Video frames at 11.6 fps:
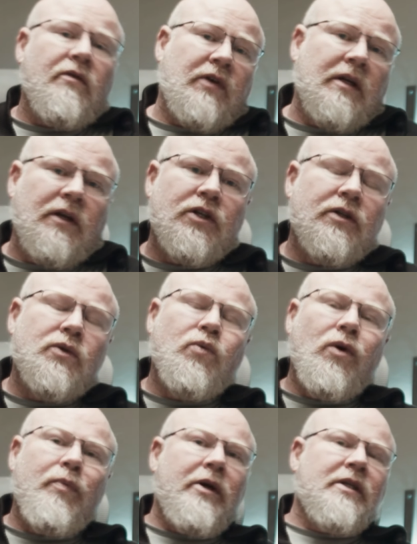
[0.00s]
of conditions,
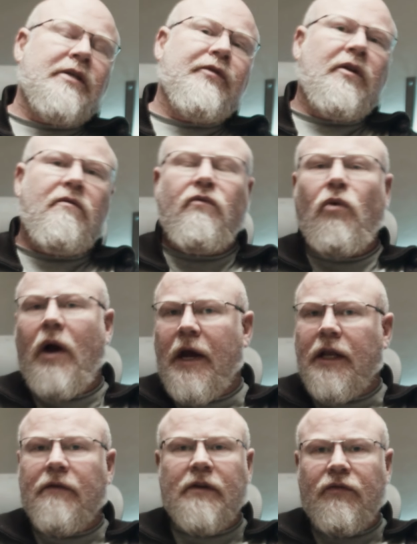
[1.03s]
WordPress is full of a
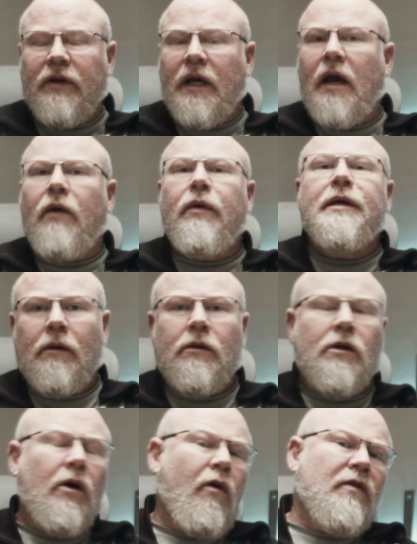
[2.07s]
variety of different areas.
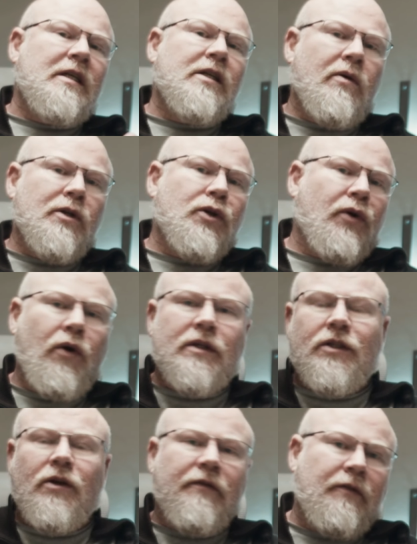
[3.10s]
You obviously don't want your
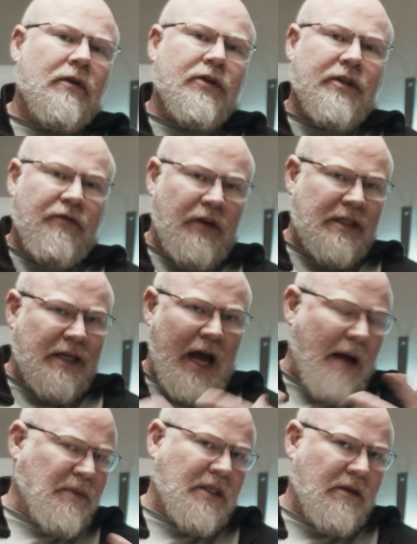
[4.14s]
hooks and your filters affecting
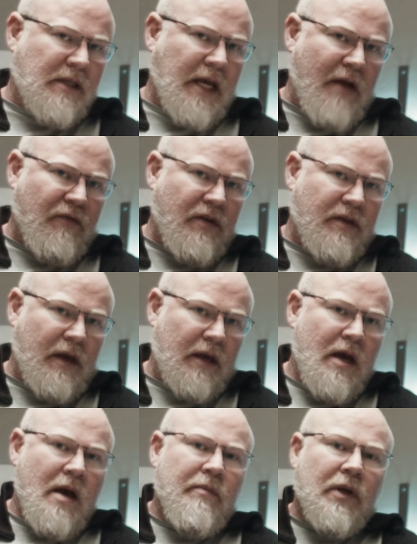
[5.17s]
absolutely everything,
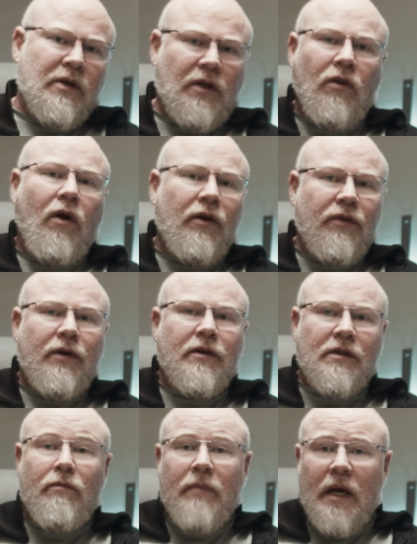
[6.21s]
because a lot of
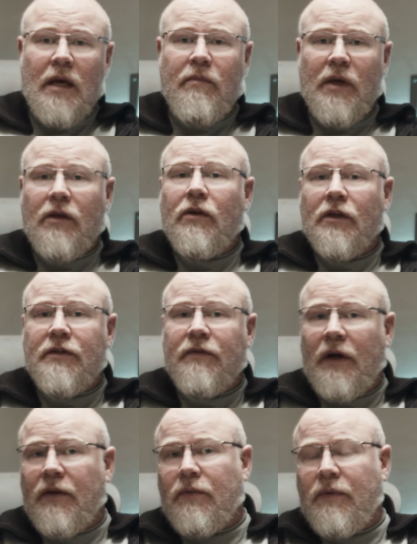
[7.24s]
those may be in use for
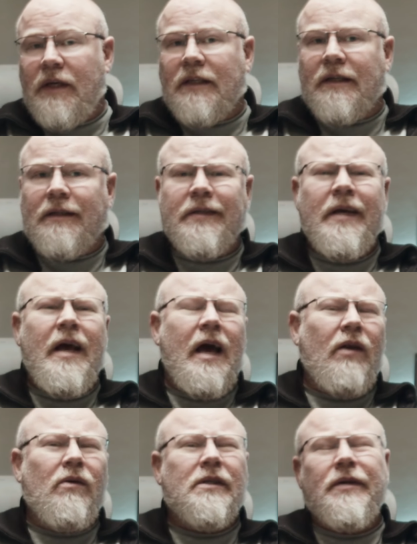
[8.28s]
other reasons.
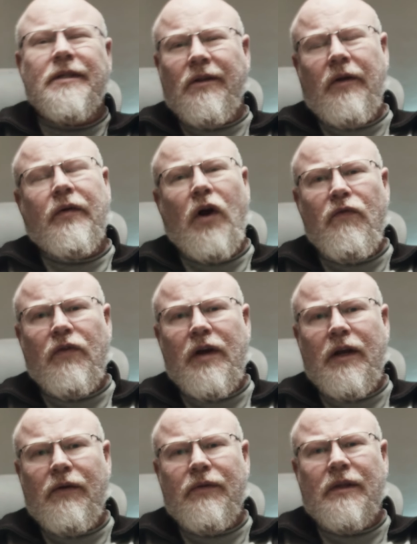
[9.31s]
And also, it's a lot of
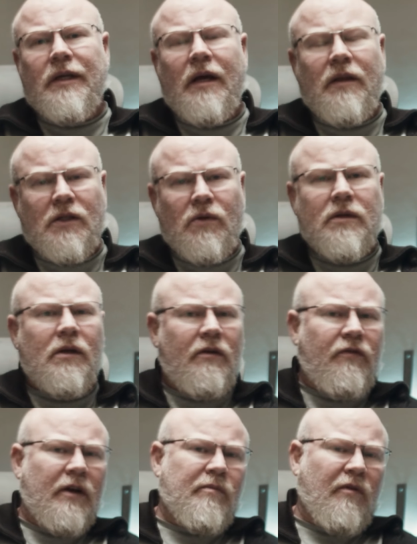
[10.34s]
overhead on the site that's also going to
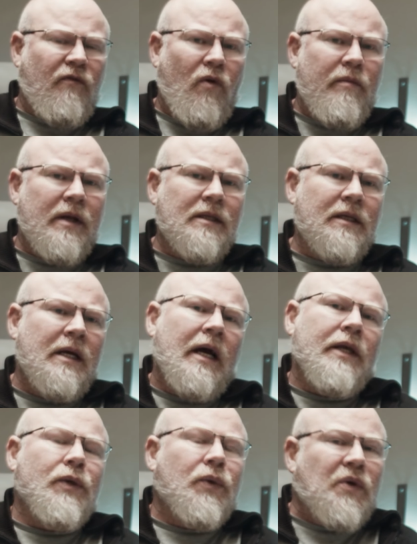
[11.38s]
affect performance.
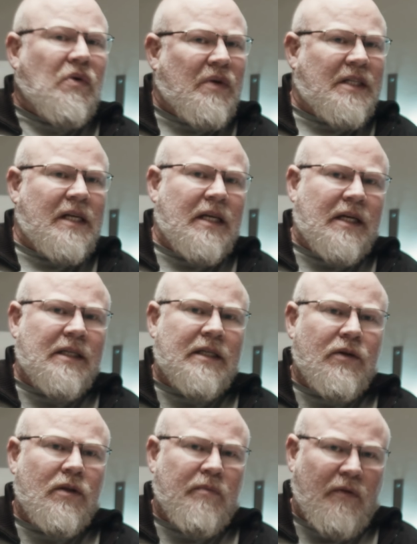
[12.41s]
And you always need to
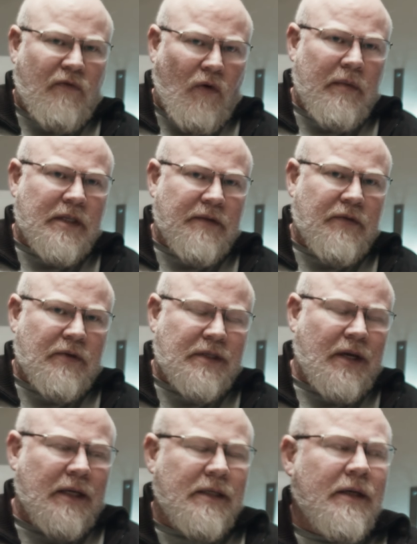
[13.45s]
consider the performance of your
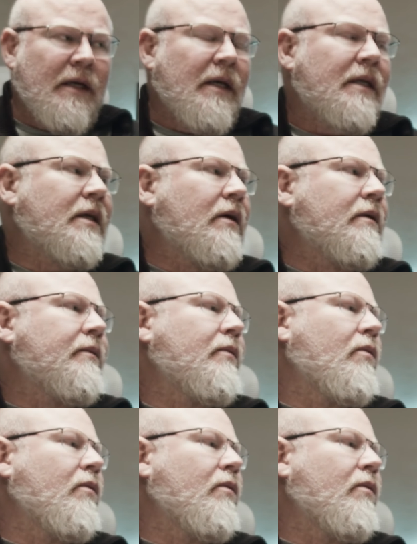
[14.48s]
site. So